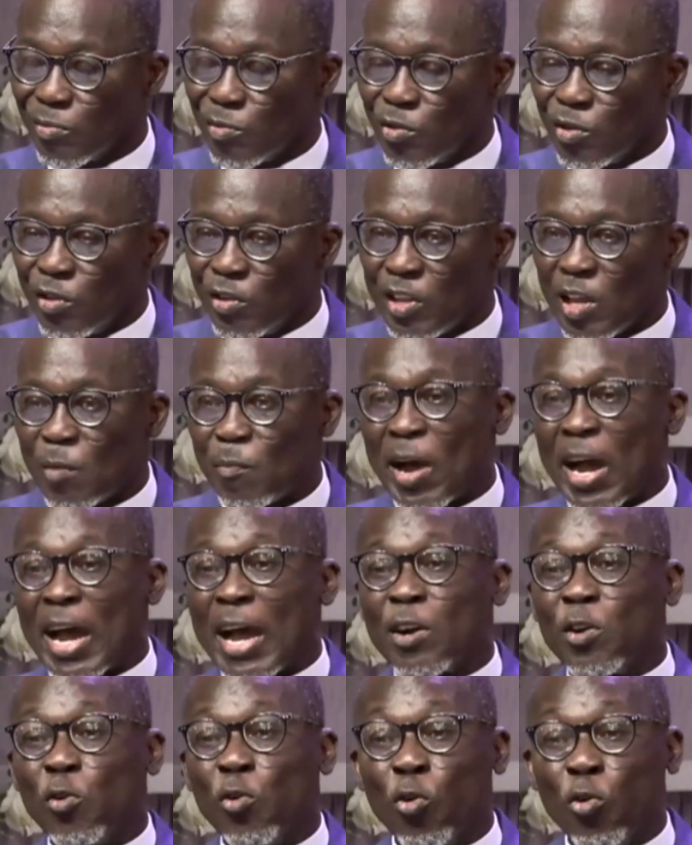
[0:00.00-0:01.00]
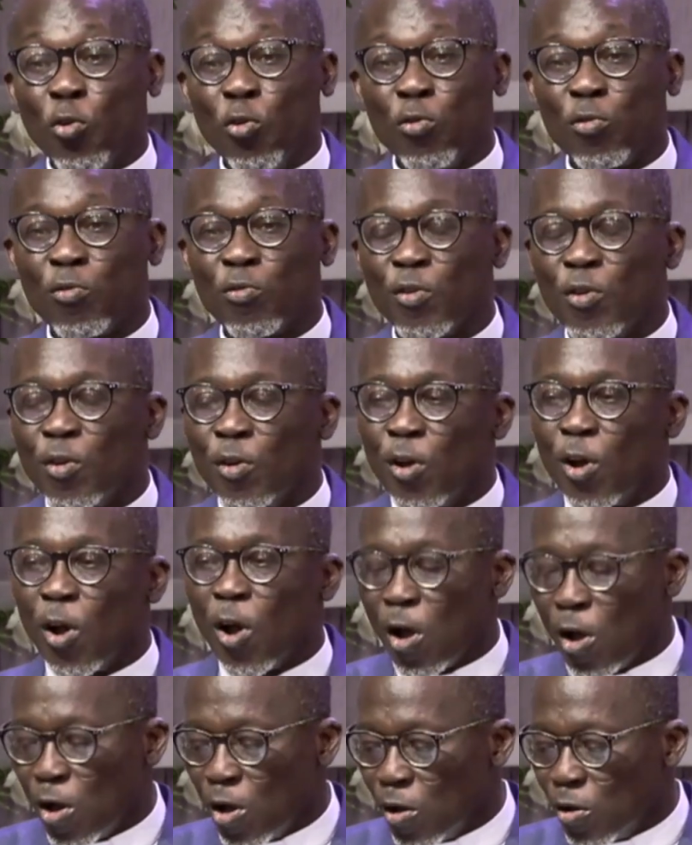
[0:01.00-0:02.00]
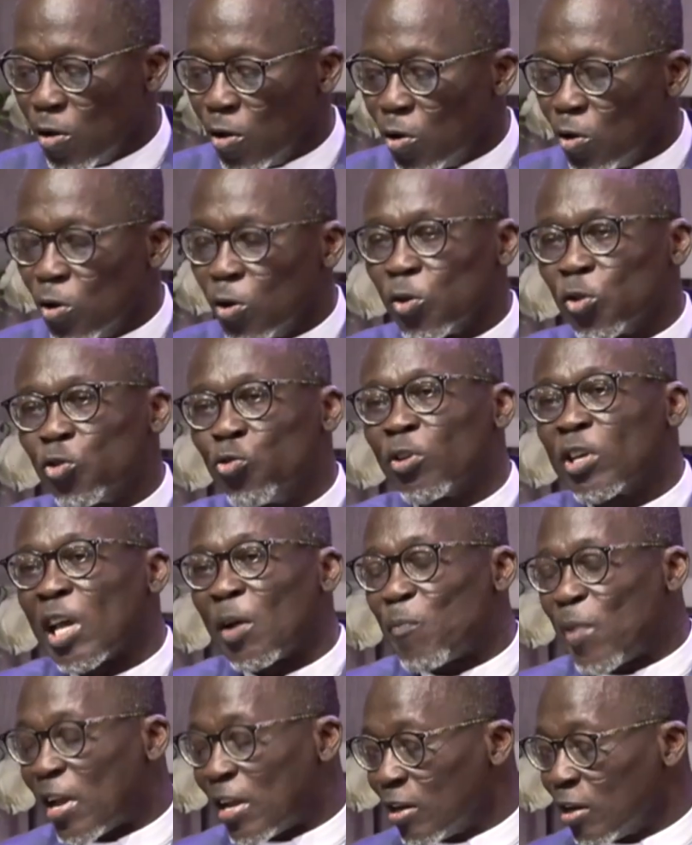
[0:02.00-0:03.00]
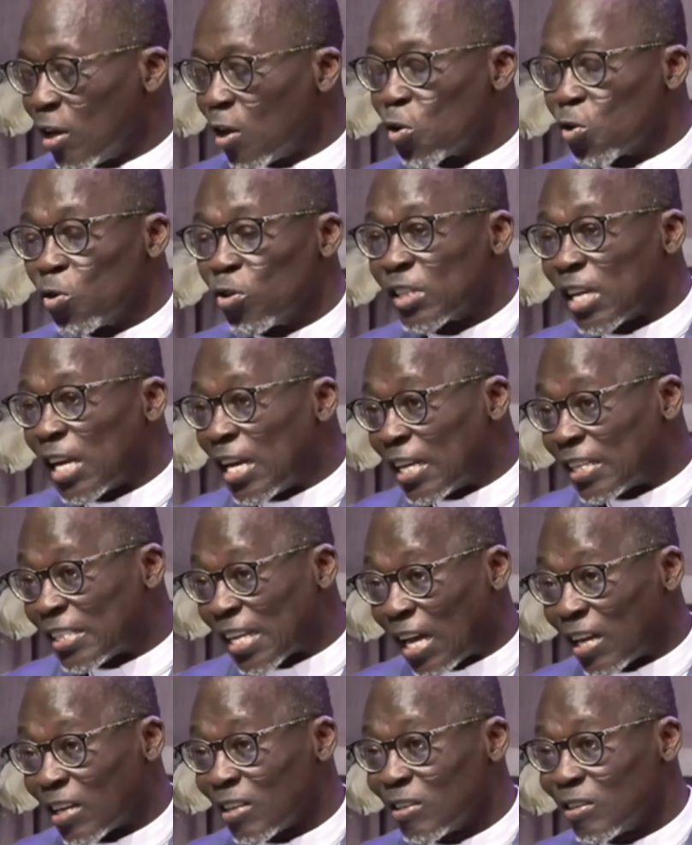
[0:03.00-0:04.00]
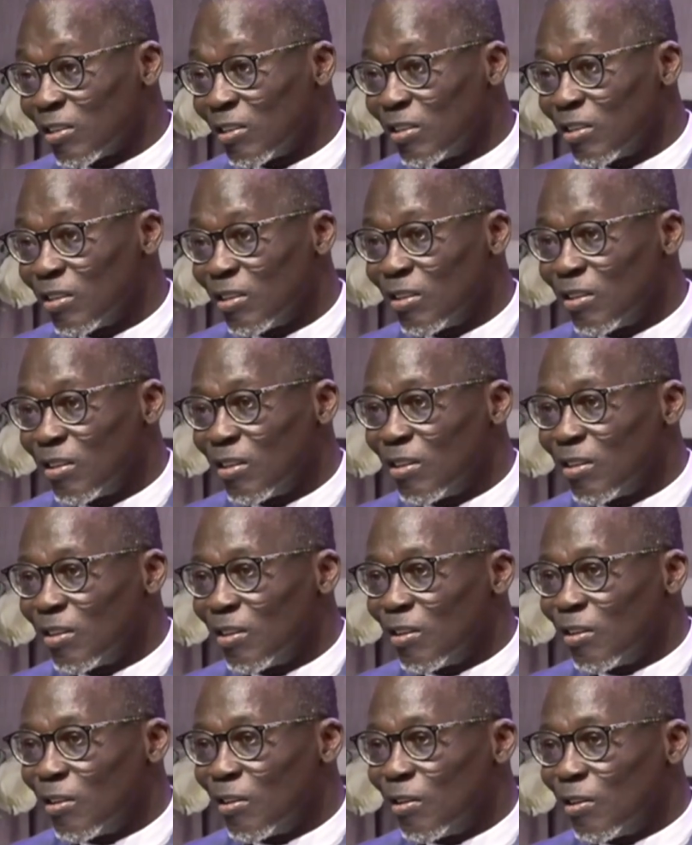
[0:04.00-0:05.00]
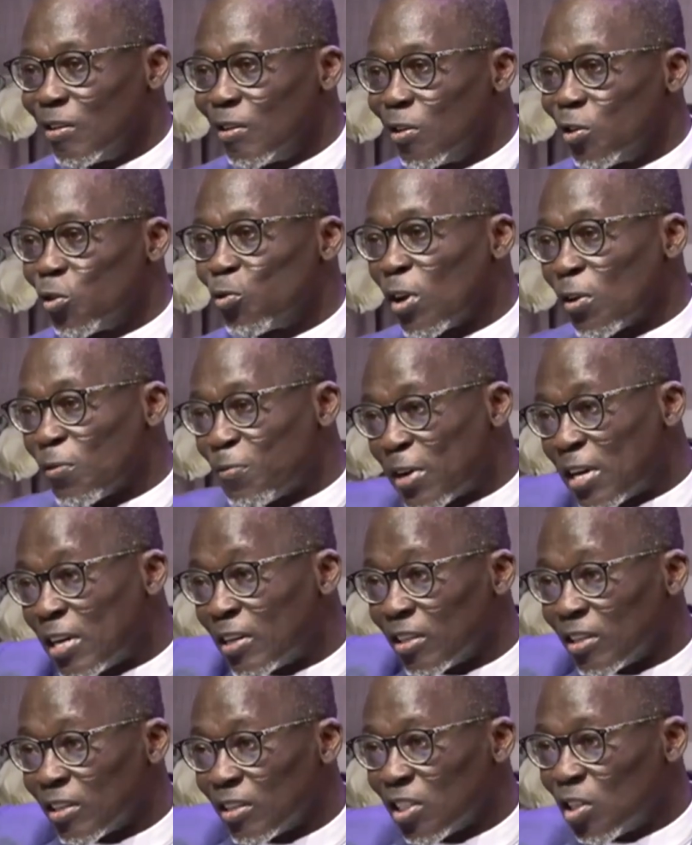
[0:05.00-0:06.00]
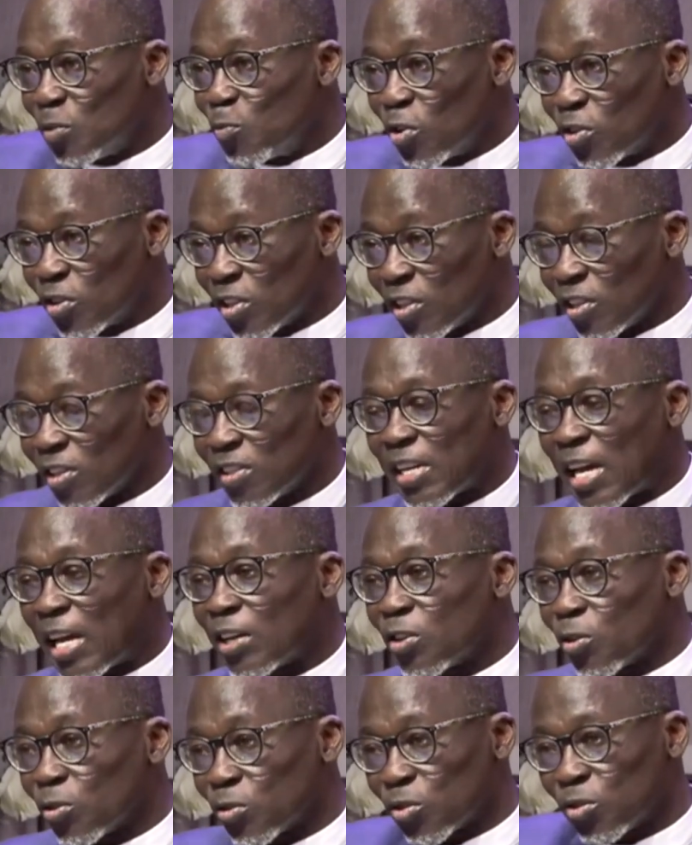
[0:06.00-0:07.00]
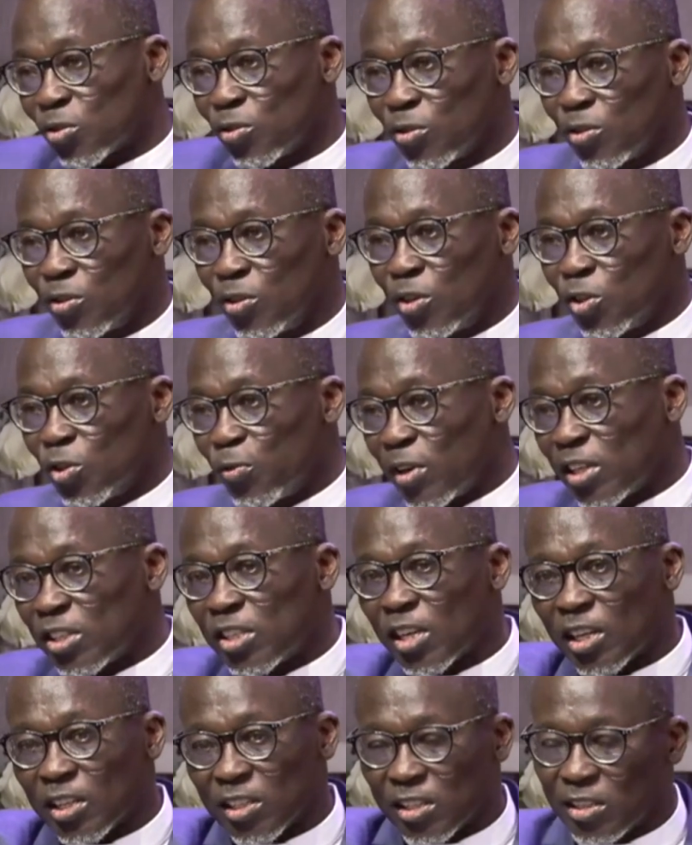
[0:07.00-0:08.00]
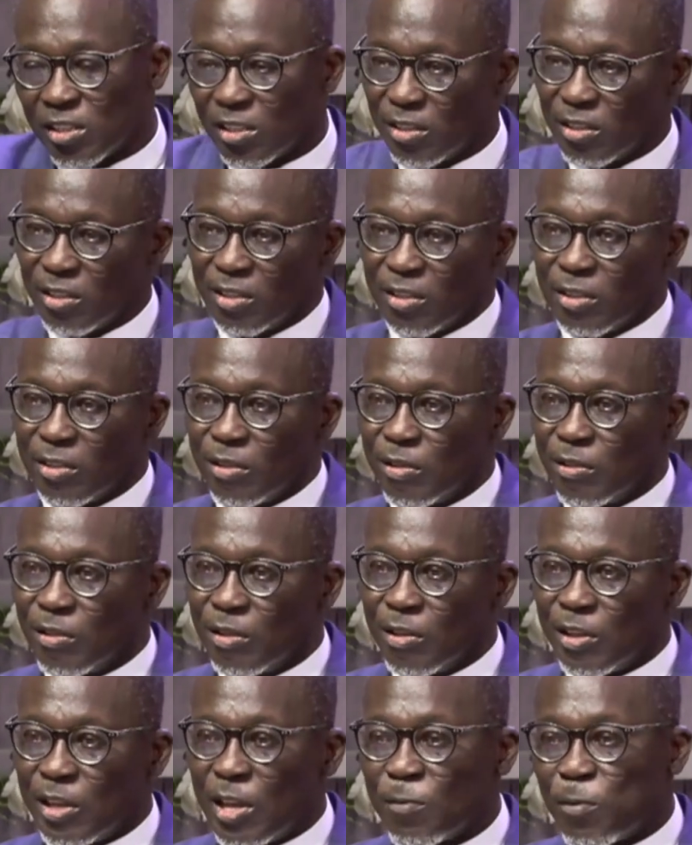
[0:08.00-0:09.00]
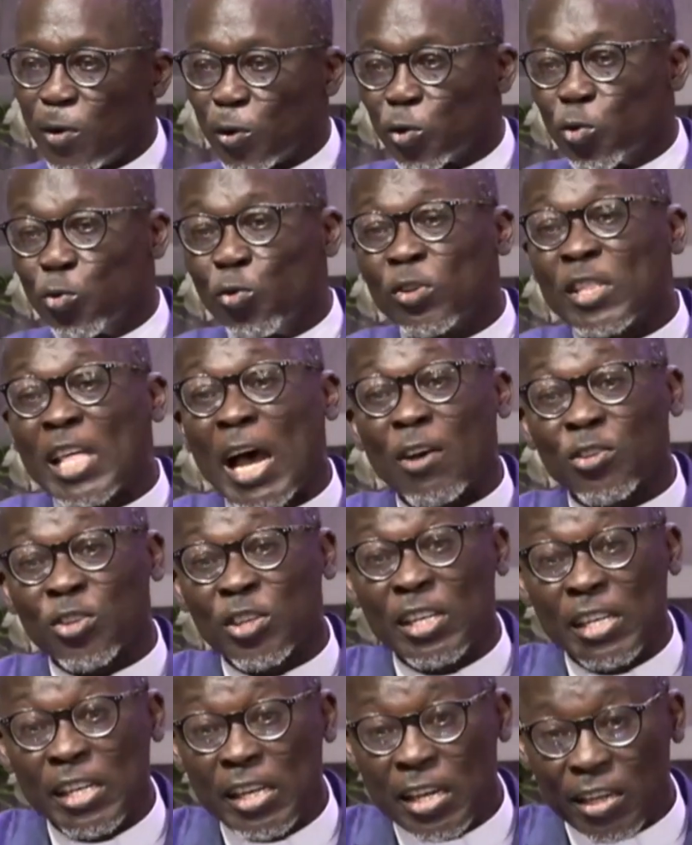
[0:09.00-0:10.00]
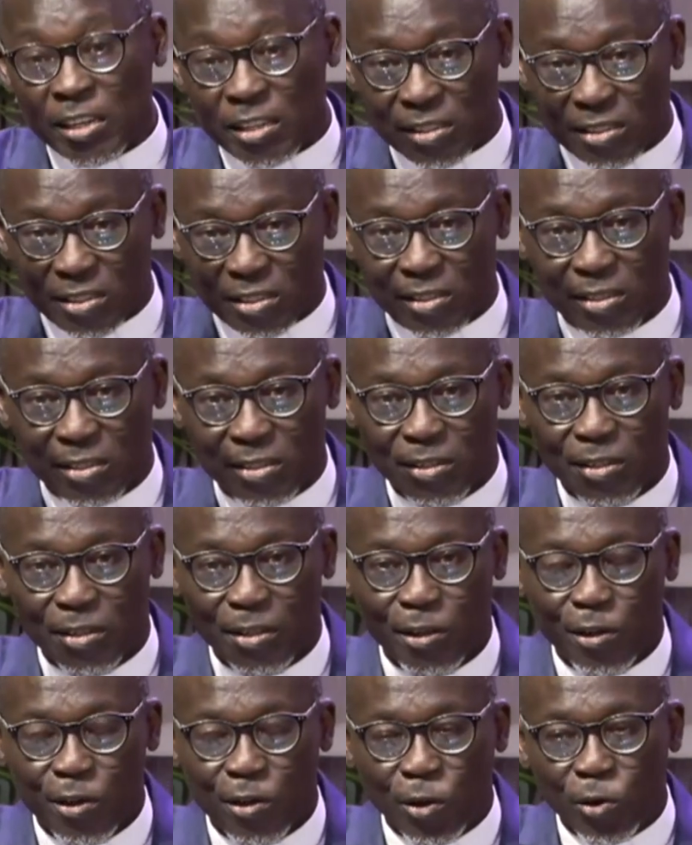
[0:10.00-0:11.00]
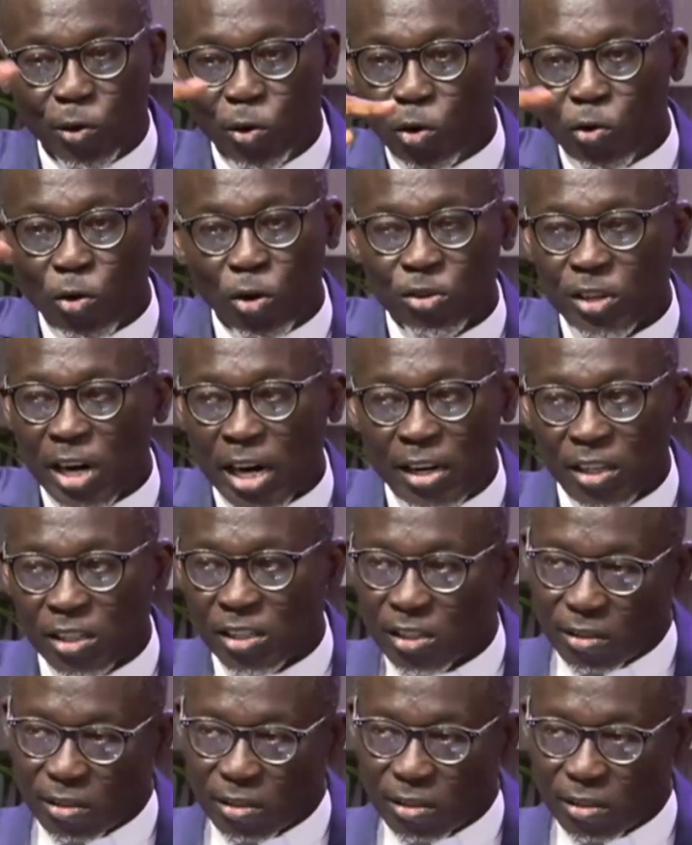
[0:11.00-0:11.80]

A man who took a pen, wrote a letter to a friend, Timothy, Titus, to a church. And for 2,000 years, no contradiction.